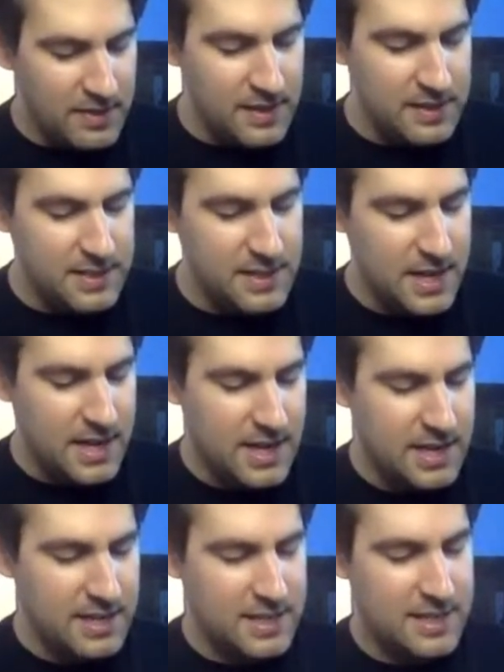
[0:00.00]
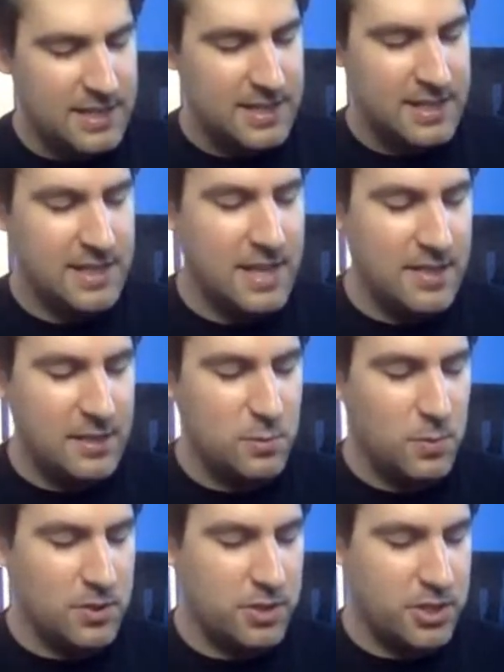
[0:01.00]
then this
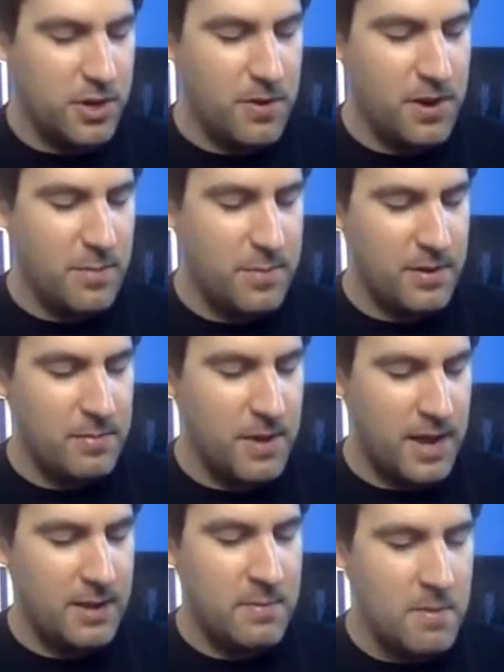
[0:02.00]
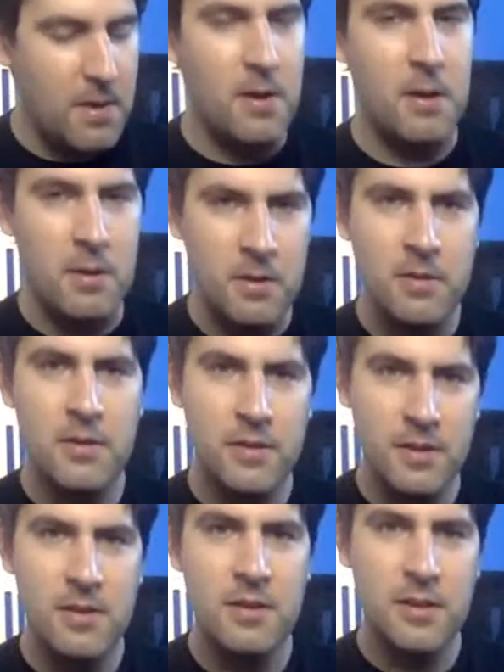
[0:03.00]
one showed up, and I'm like, huh,
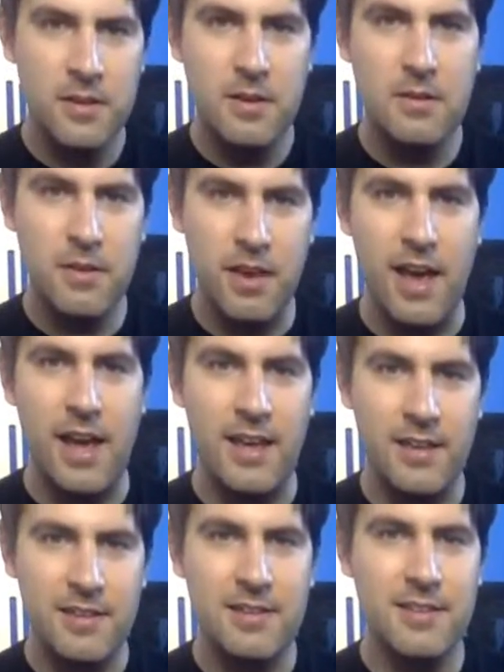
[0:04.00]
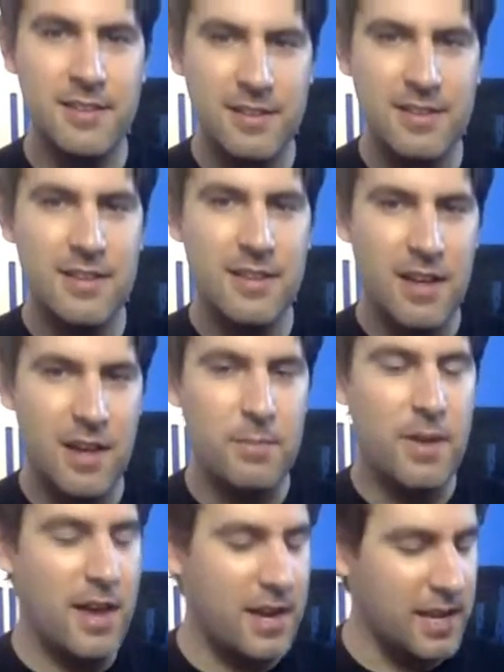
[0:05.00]
okay,
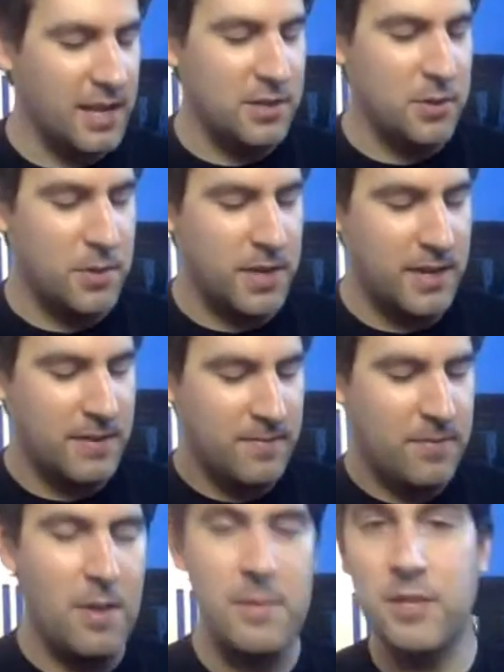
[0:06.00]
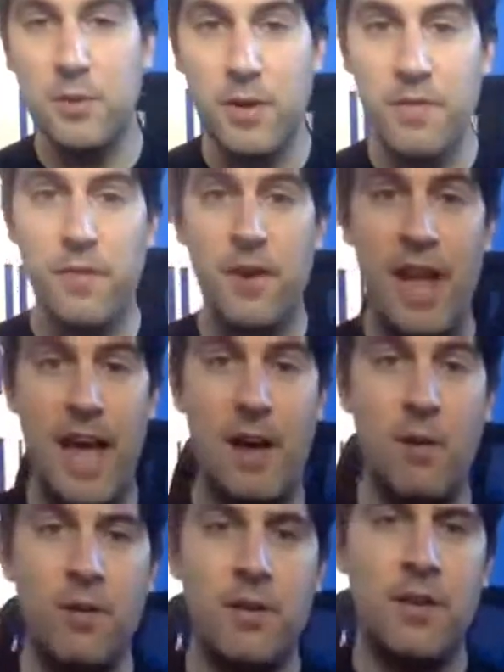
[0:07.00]
I'm kind of into it. I'm into it for
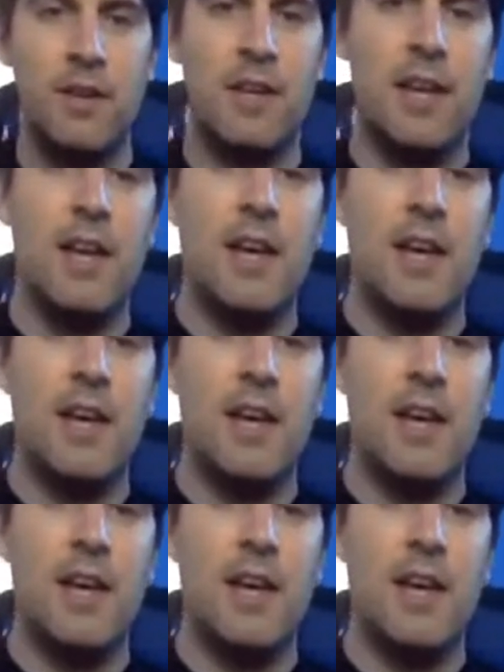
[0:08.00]
now.